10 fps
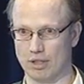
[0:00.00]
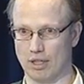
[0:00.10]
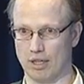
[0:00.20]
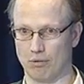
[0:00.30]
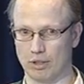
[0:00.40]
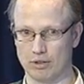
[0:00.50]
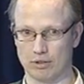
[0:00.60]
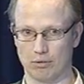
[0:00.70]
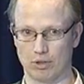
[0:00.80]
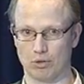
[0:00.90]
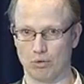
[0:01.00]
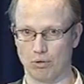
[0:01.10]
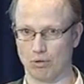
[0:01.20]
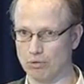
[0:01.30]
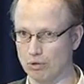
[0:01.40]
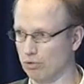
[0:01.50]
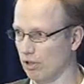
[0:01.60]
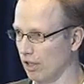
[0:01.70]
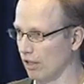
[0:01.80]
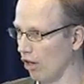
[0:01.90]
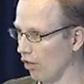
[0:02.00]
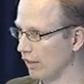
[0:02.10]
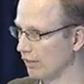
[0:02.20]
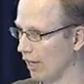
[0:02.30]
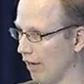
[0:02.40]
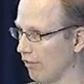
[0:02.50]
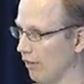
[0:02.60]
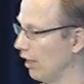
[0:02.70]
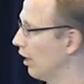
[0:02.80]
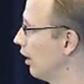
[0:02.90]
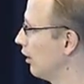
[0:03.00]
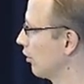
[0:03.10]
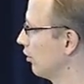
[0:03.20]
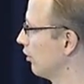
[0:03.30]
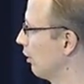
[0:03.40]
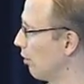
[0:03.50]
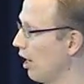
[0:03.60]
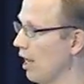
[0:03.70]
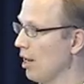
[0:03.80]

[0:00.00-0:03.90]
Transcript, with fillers: uh, which, which you usually always have uh, in your system.